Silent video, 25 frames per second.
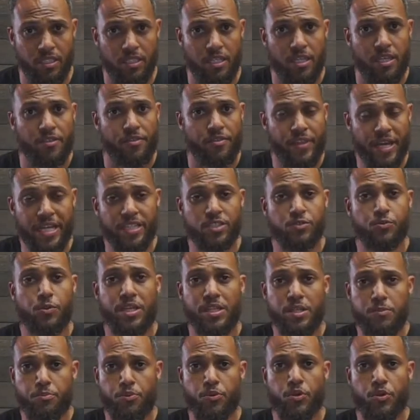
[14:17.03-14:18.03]
That's why
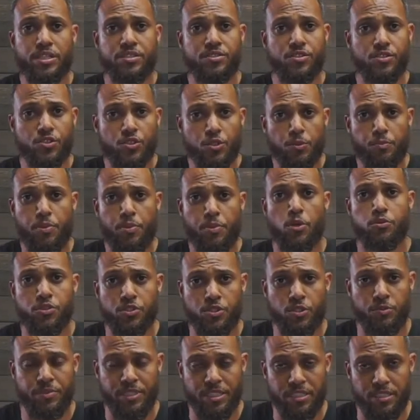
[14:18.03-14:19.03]
the press is supposed
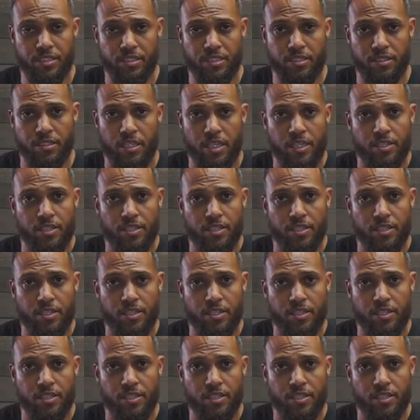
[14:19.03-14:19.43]
to be there.